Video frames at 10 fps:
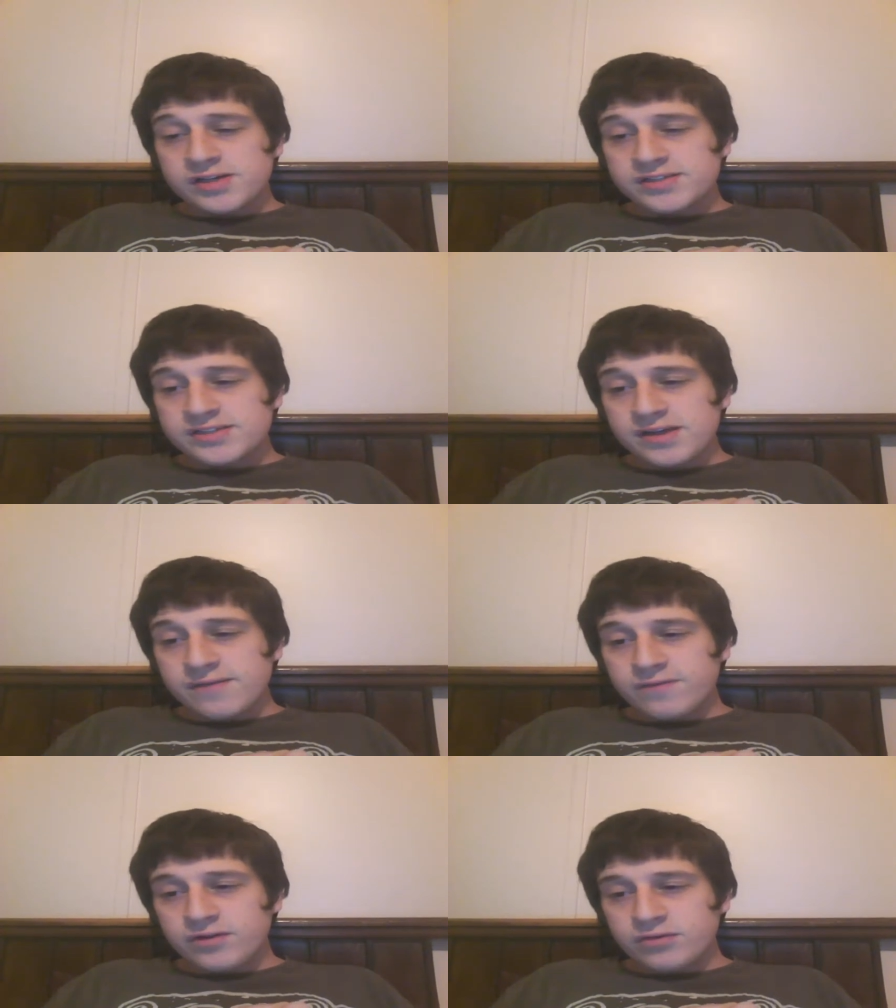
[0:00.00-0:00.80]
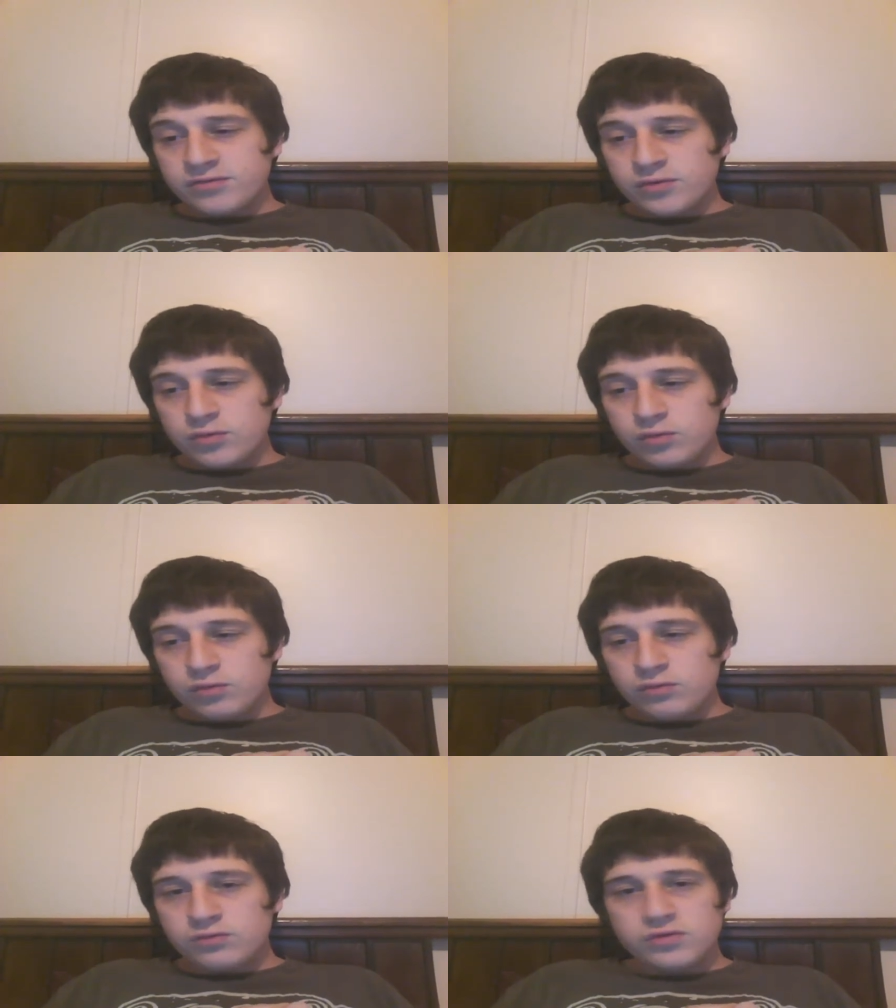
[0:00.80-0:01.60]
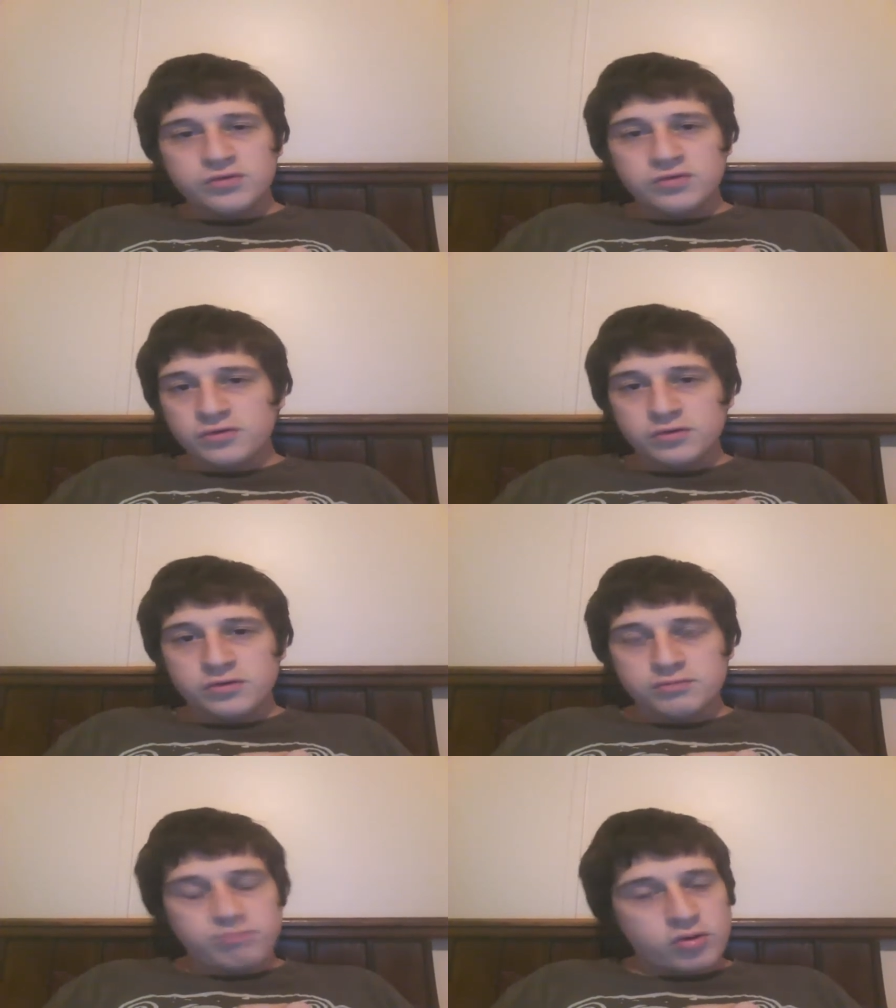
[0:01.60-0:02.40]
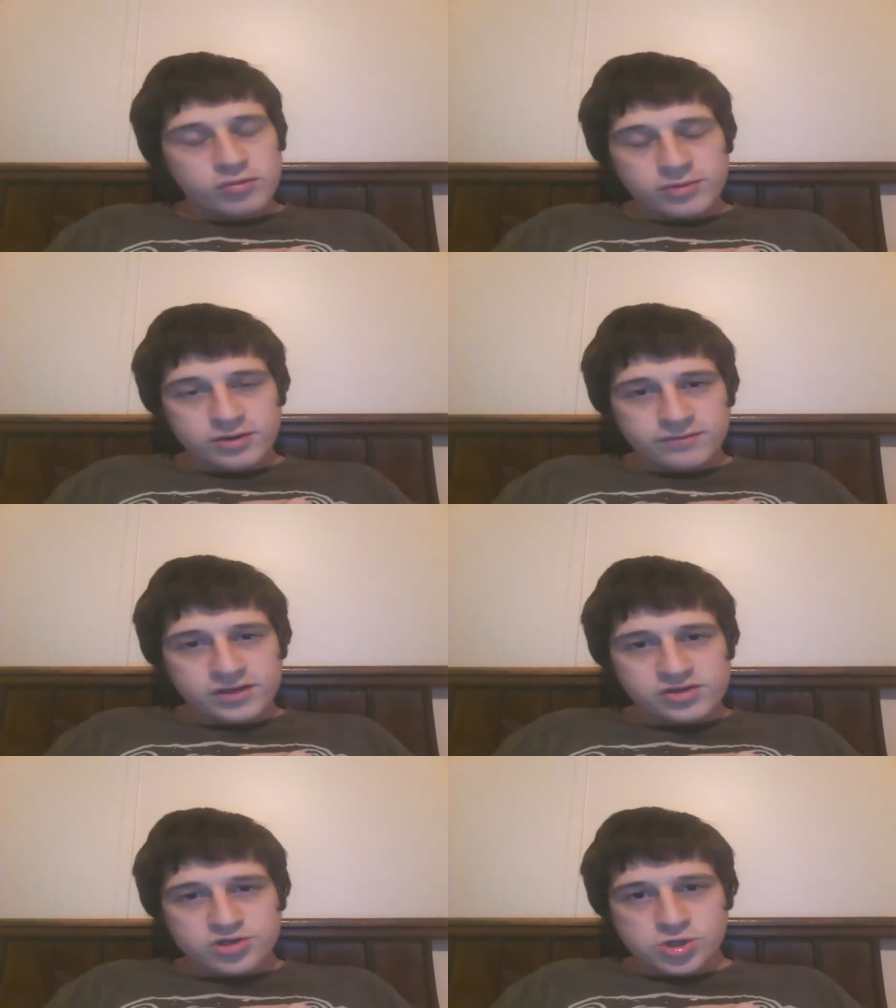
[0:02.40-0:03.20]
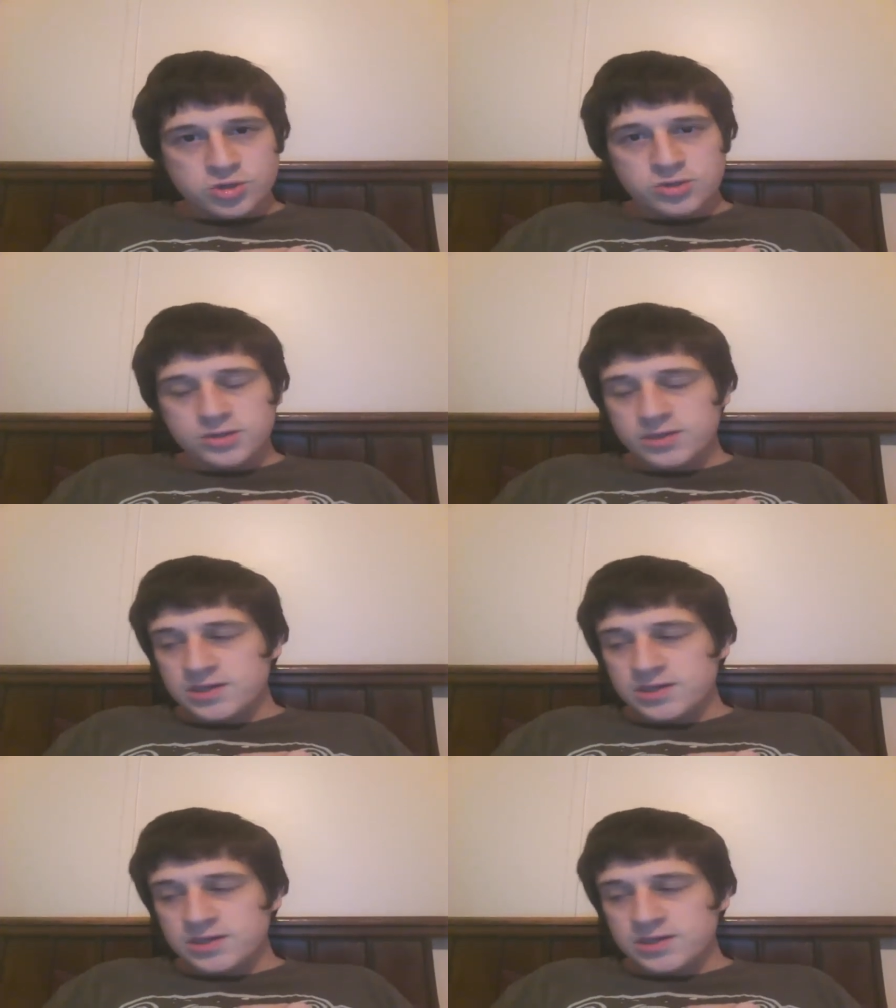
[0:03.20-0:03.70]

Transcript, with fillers: it's time for you to do your Pokemon adventure.